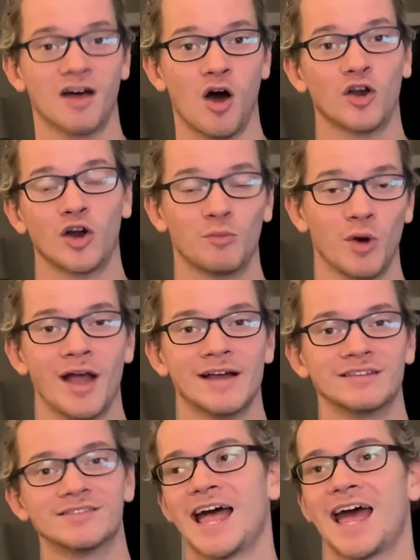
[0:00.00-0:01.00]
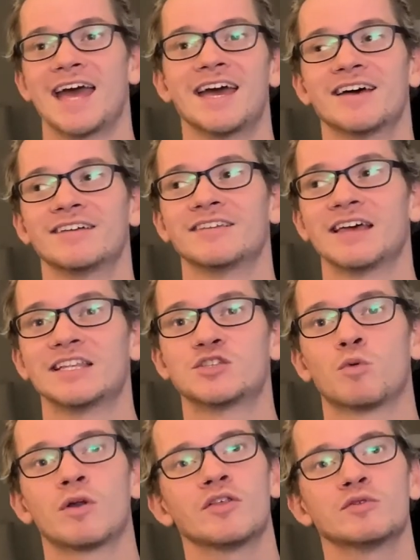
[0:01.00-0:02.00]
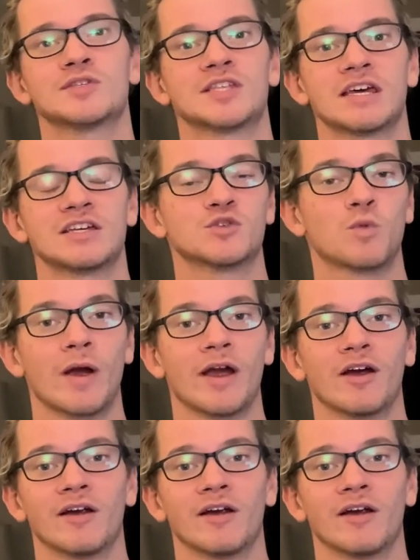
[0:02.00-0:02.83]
on our brains. And it's one of those things where